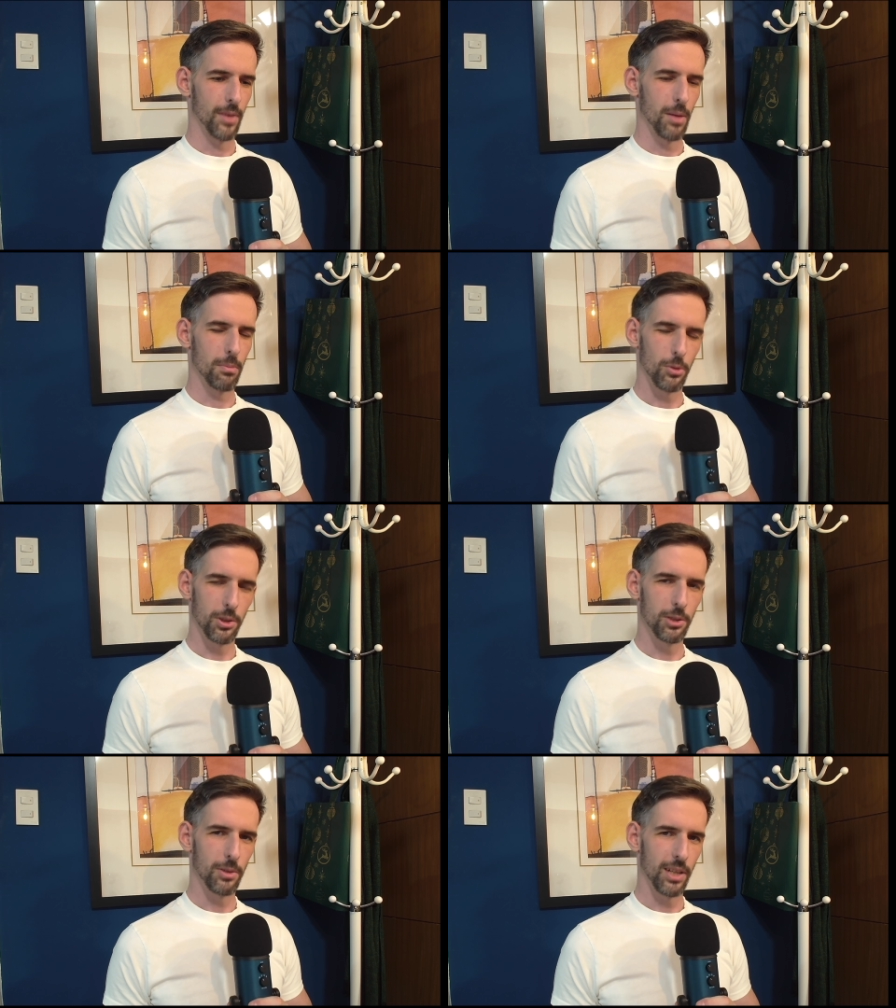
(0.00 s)

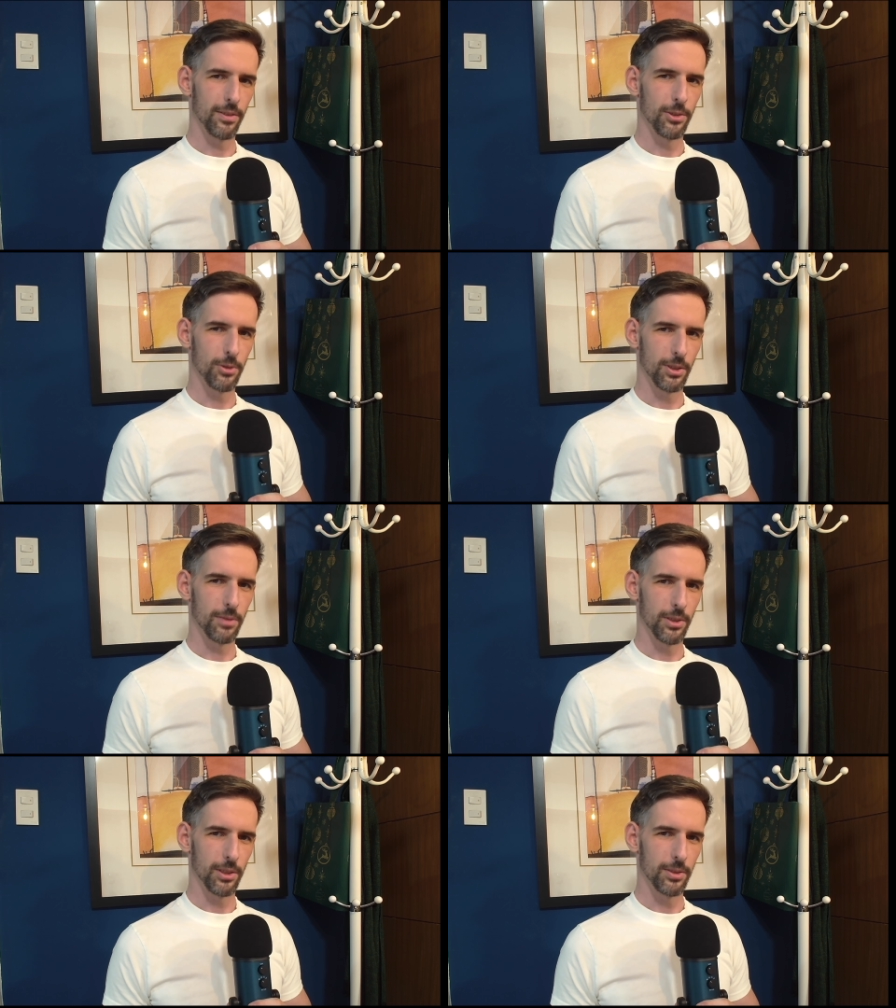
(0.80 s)
Boy, do I have a treat
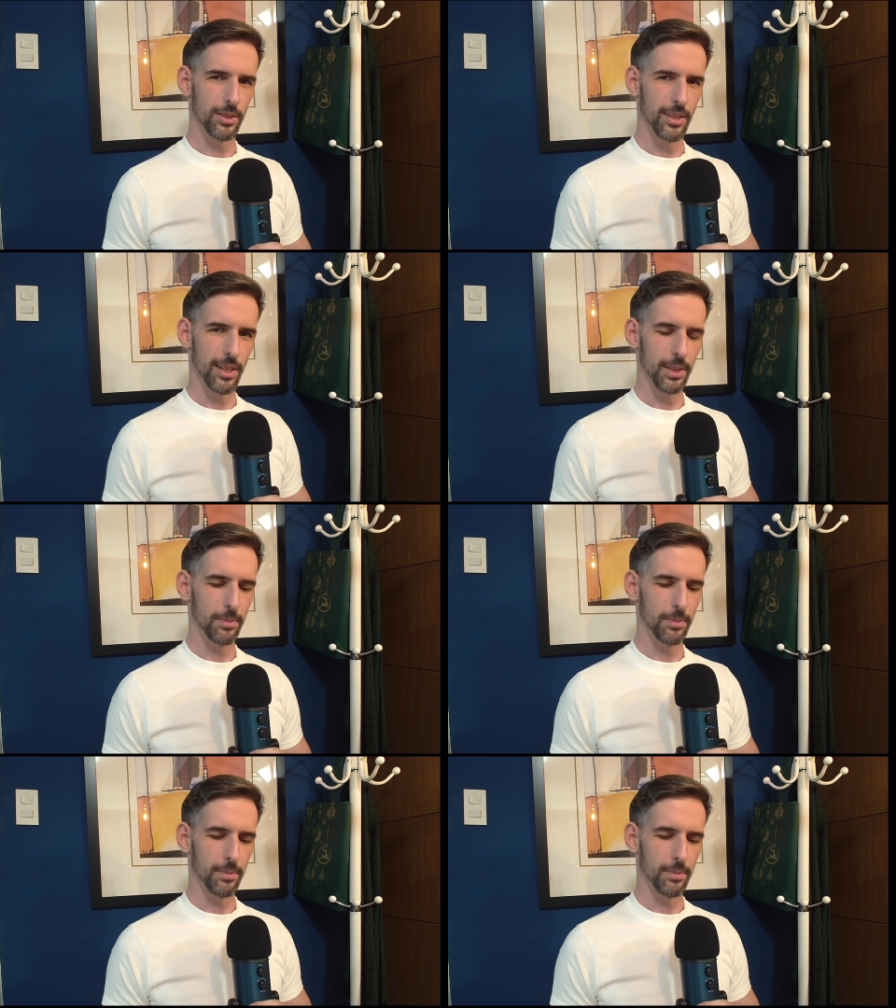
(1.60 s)
for you today.